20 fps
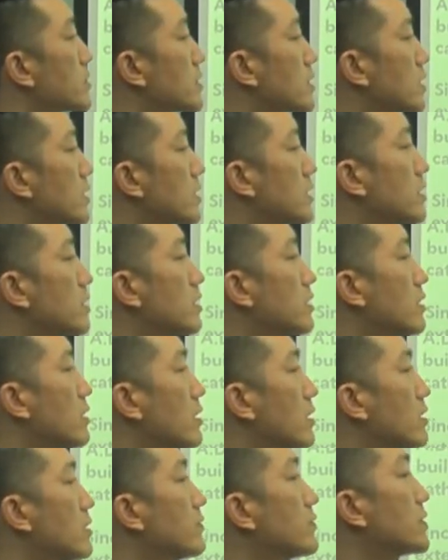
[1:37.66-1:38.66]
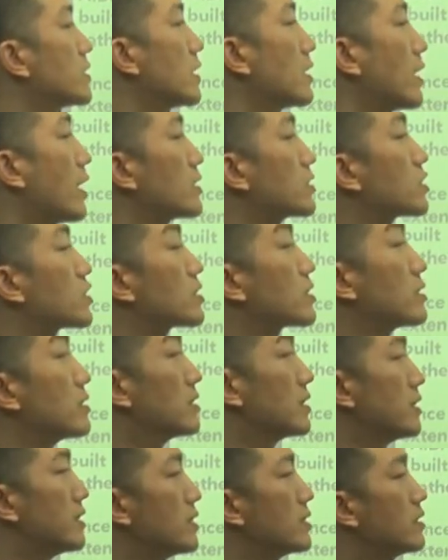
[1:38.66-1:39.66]
city of
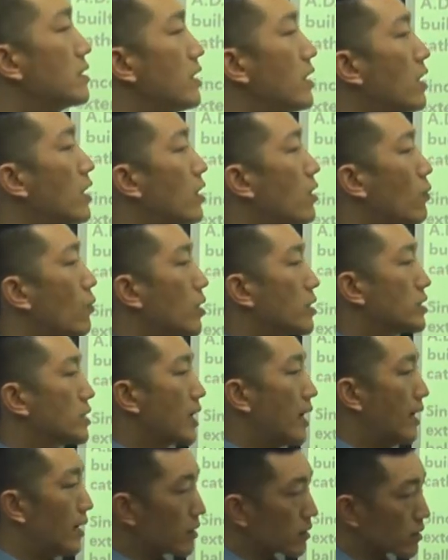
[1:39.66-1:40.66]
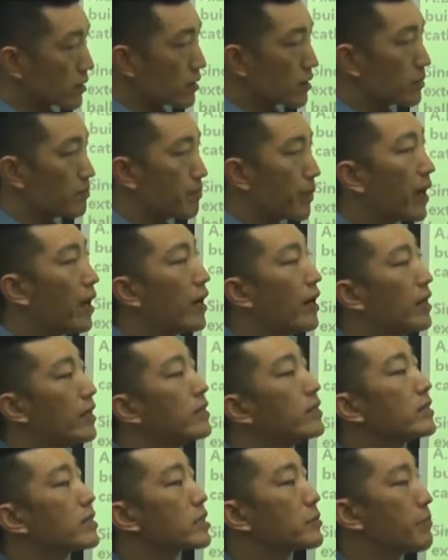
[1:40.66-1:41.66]
Tenochtitlan was conquered
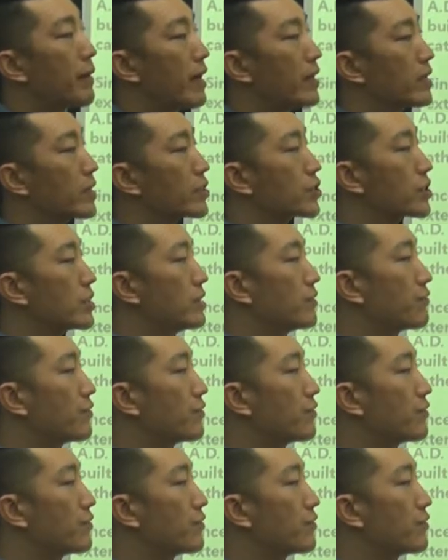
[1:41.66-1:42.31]
by the Spanish in